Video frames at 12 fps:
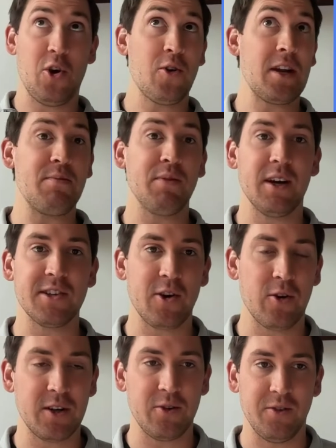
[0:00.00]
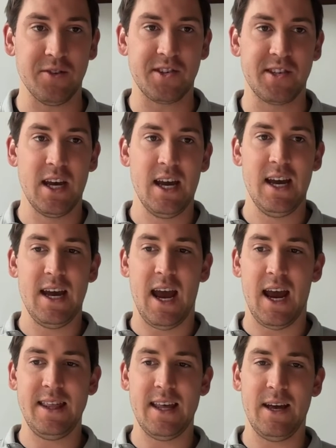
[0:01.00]
30 plus articles.
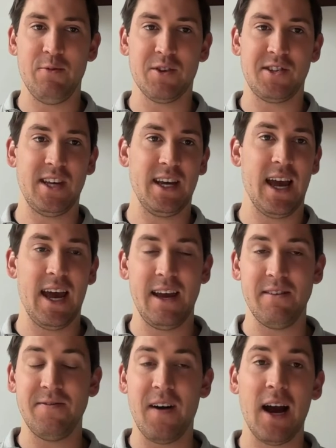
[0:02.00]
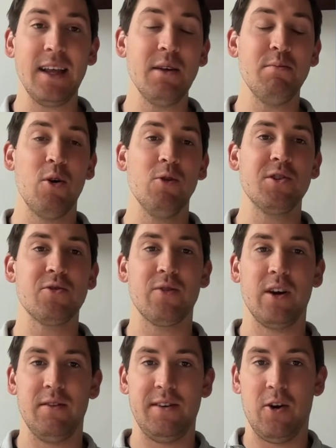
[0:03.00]
And then we're saying, hey, find the most
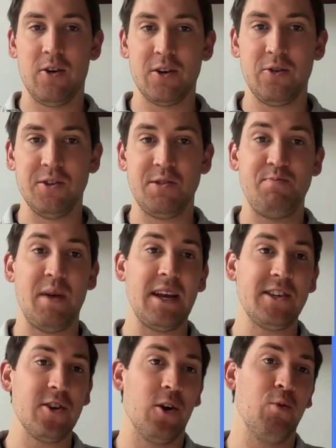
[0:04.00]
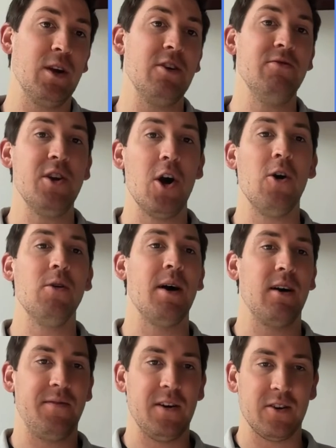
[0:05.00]
relevant articles based on what you know
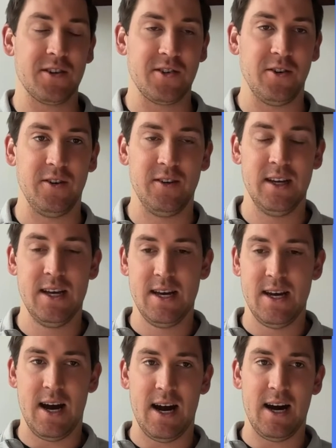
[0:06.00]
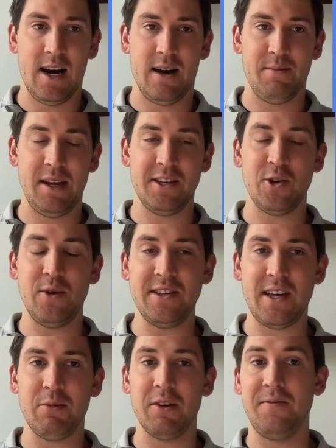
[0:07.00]
about Verisoul. And so
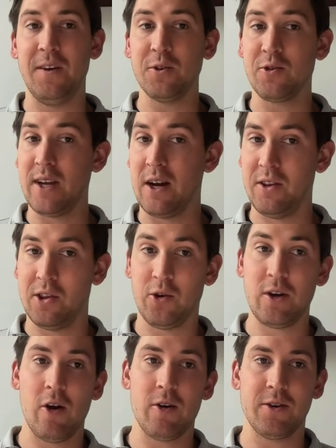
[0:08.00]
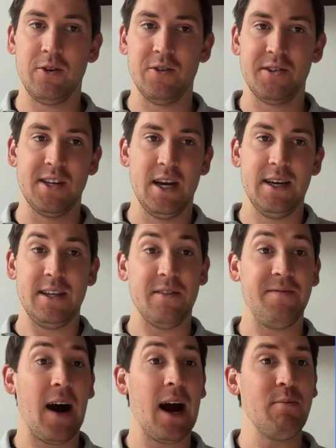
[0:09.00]
he's able to filter down 30 articles to the
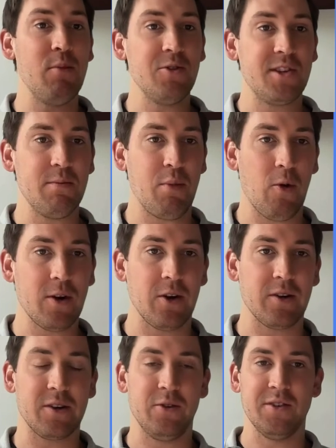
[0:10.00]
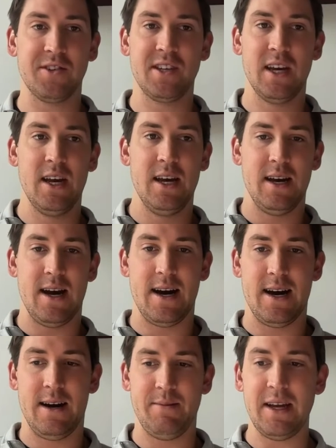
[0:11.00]
five most important articles.
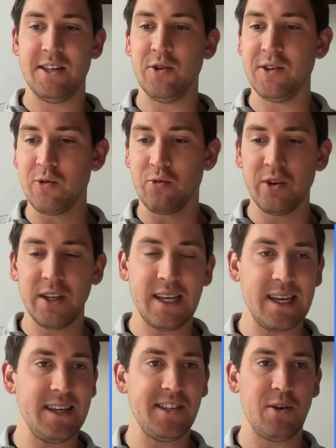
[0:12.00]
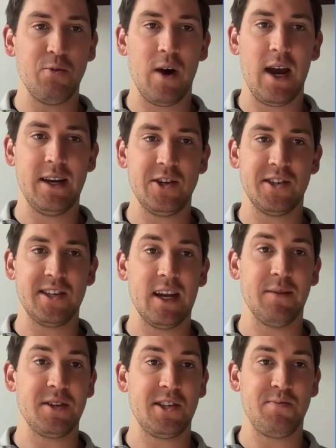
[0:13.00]
And so it's a really easy way to just get
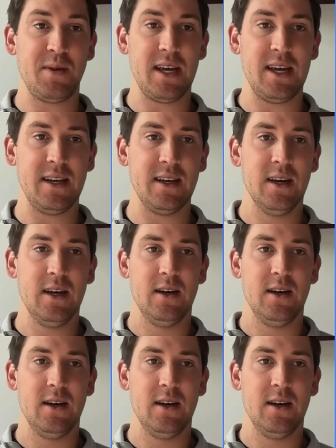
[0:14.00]
up to speed